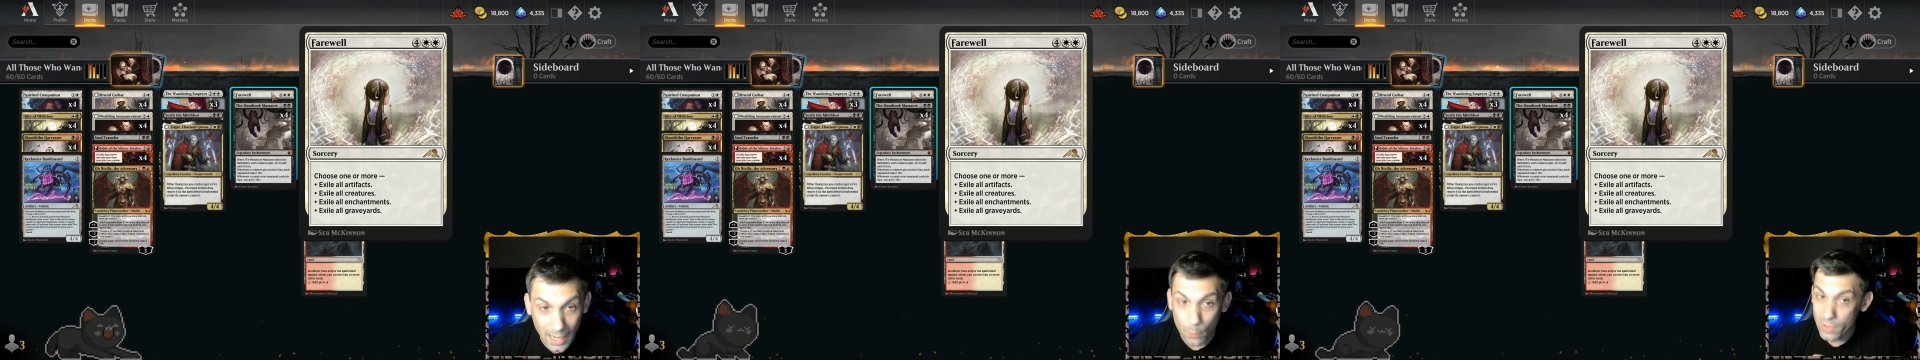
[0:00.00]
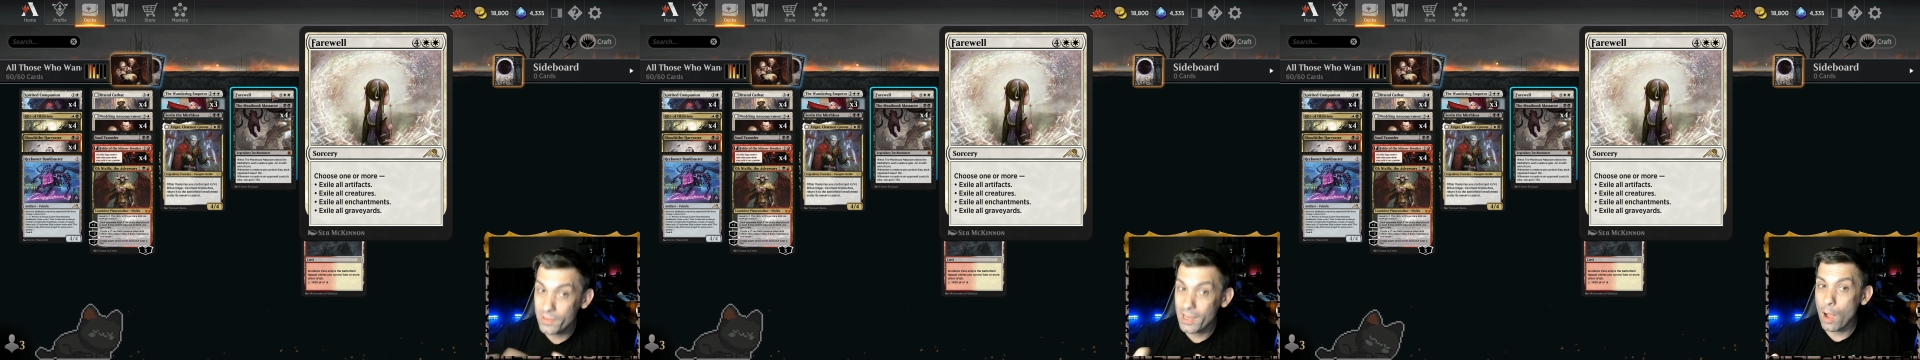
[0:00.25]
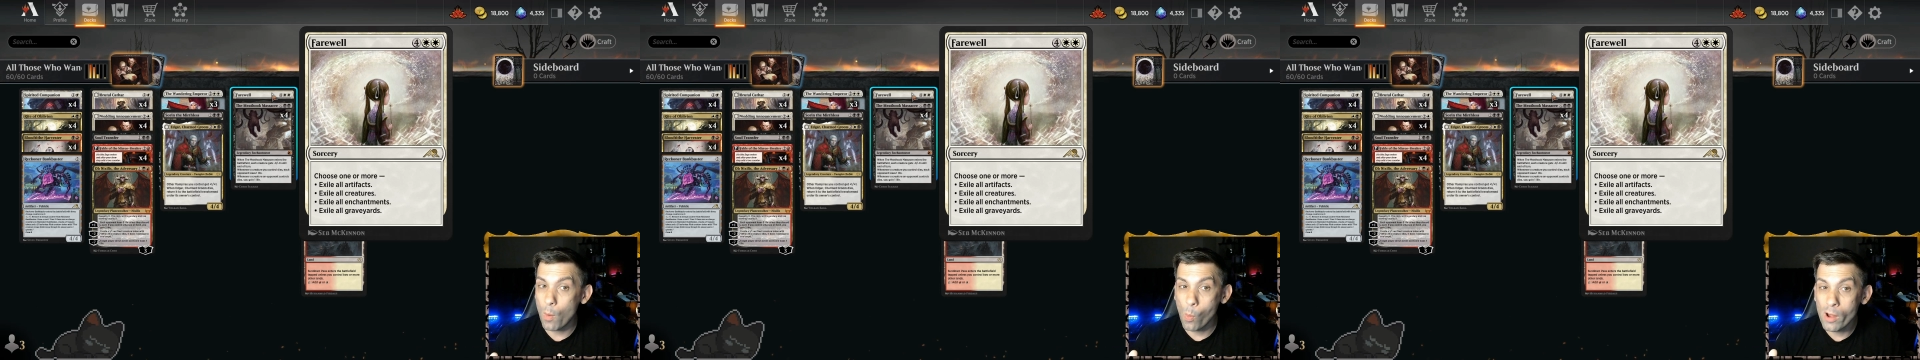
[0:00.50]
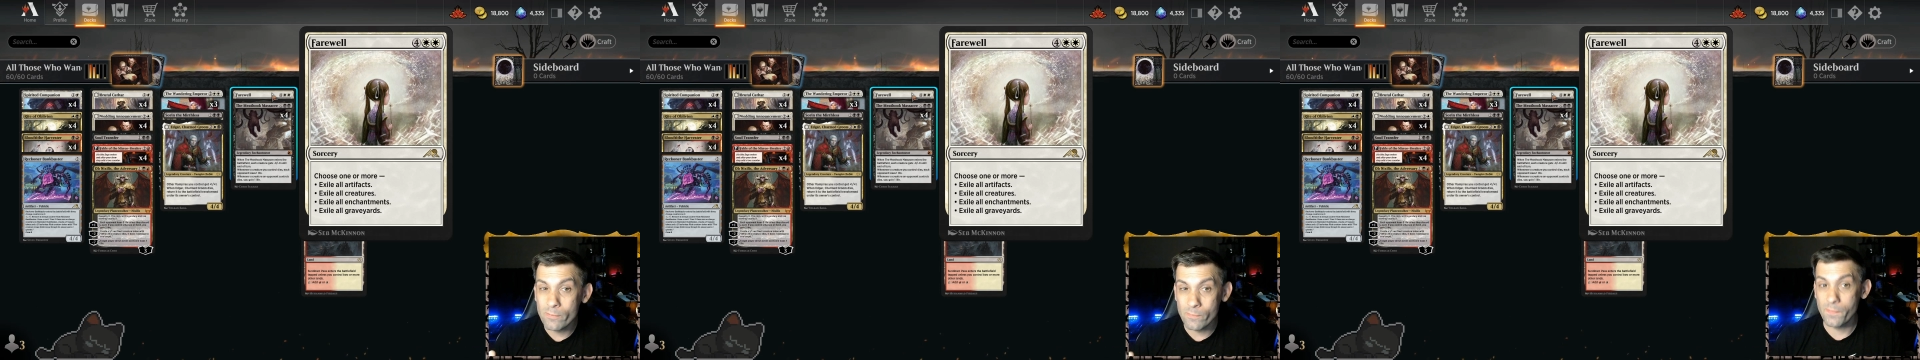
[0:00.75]
We've got
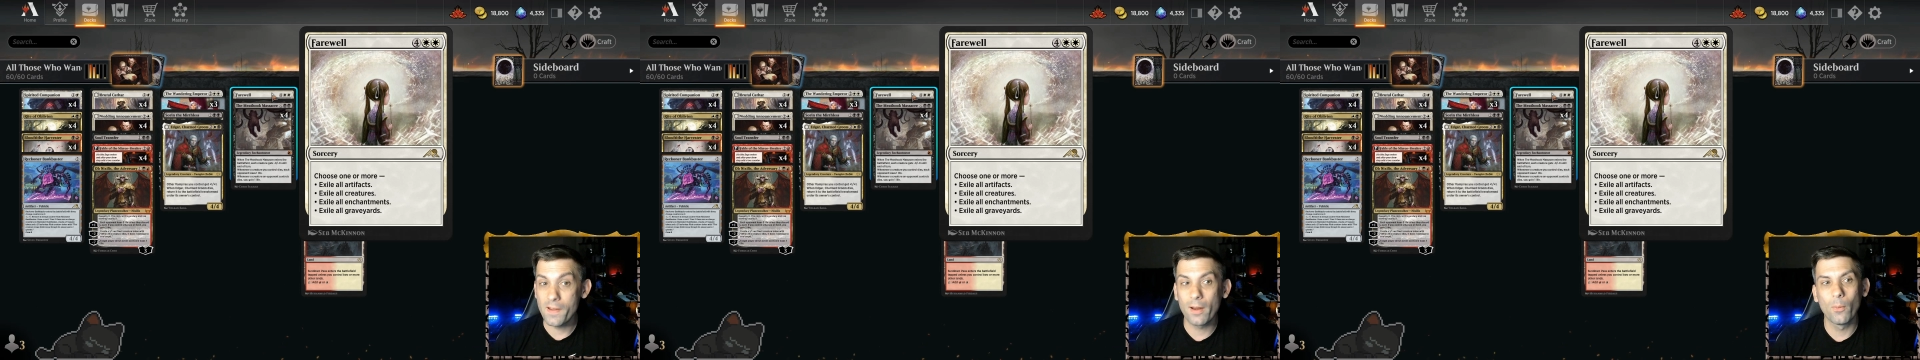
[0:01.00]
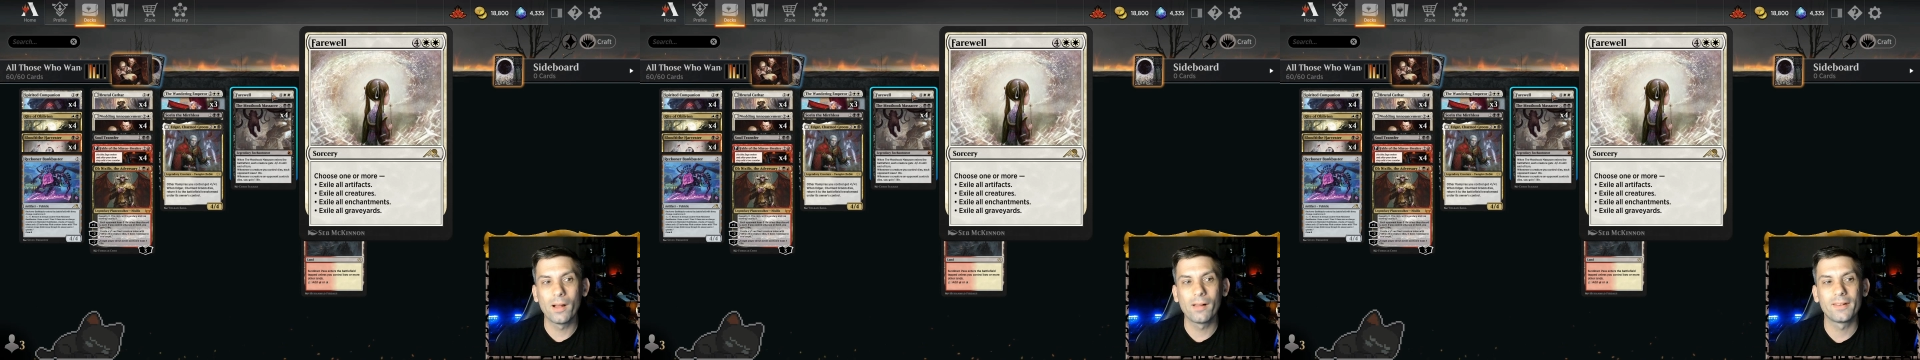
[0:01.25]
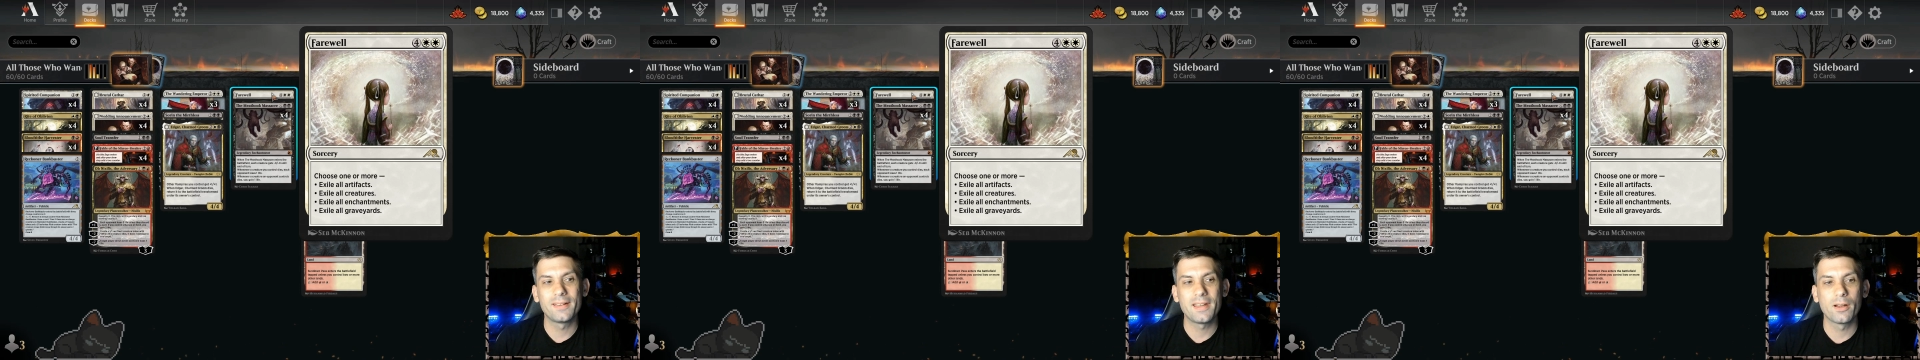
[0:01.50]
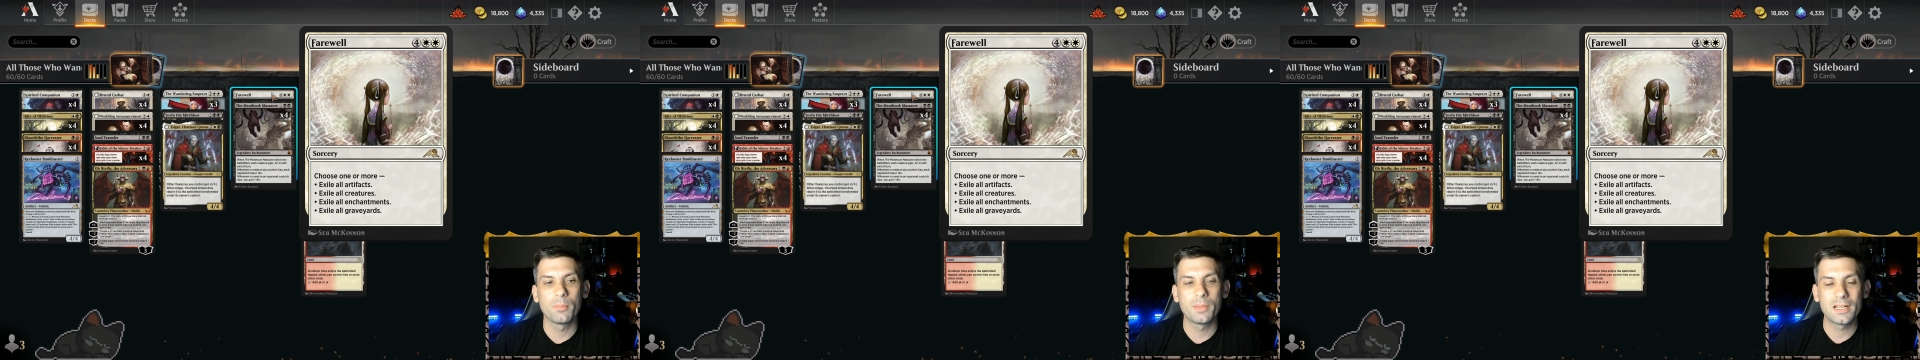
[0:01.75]
1 Farewell in
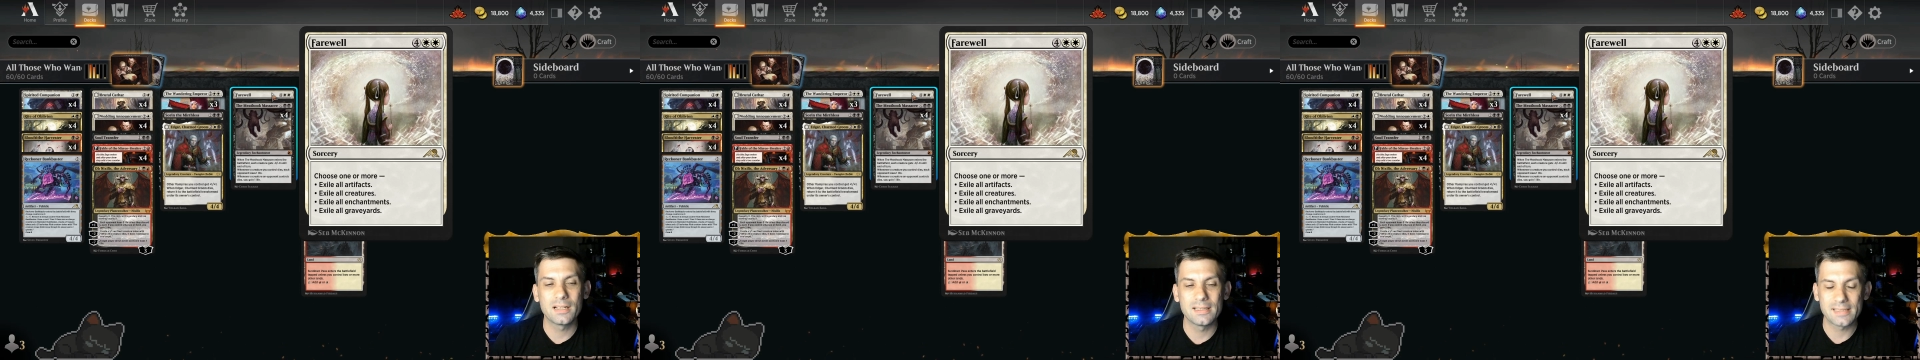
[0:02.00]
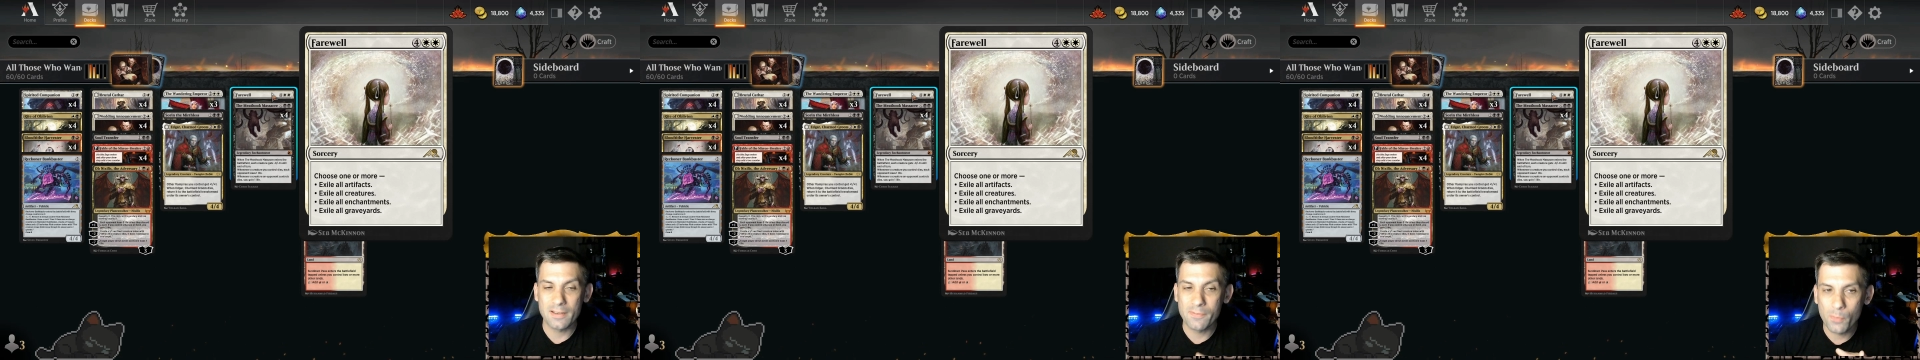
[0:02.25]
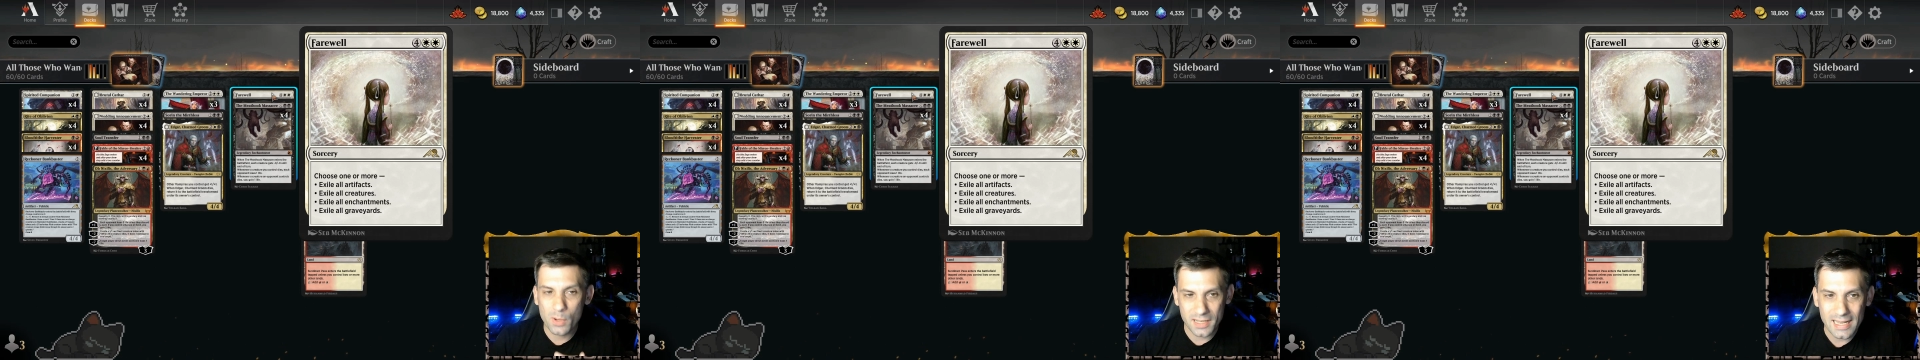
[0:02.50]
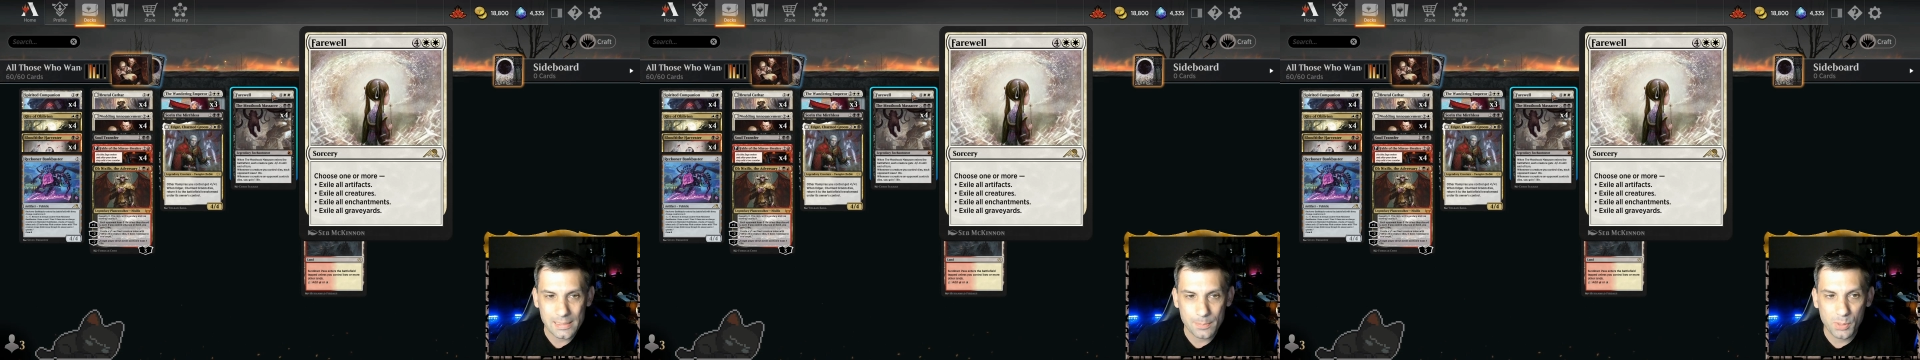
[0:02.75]
here because if we're
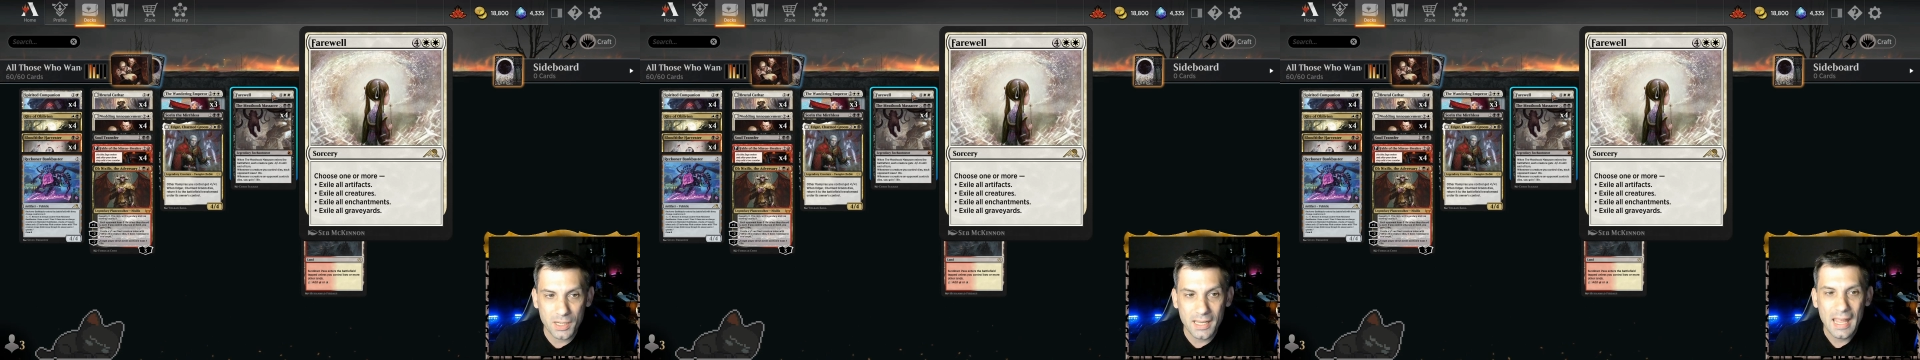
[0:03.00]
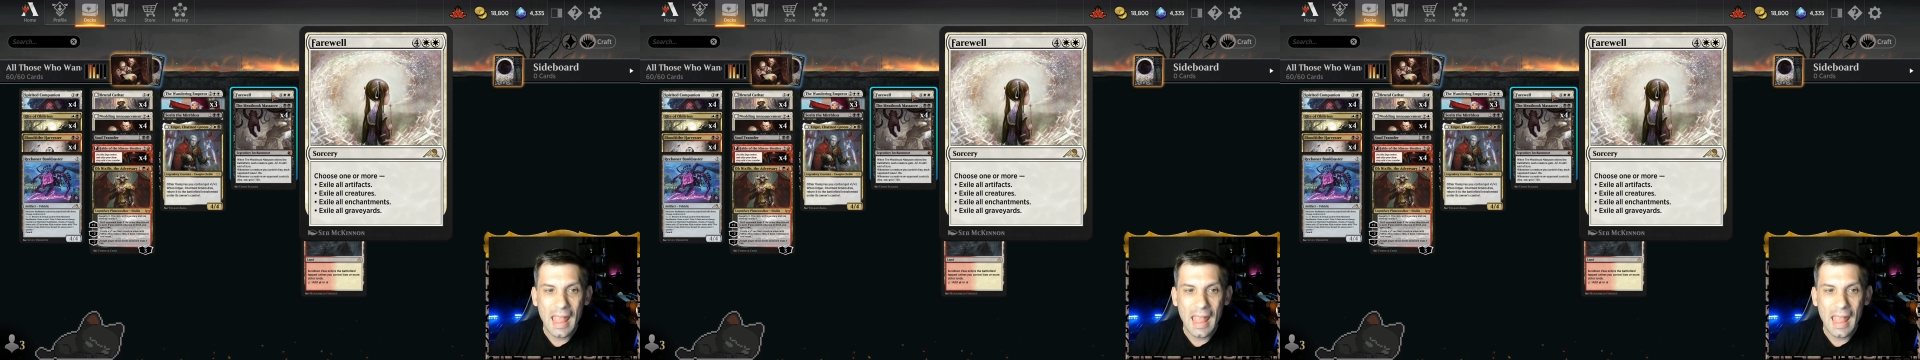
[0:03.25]
desperate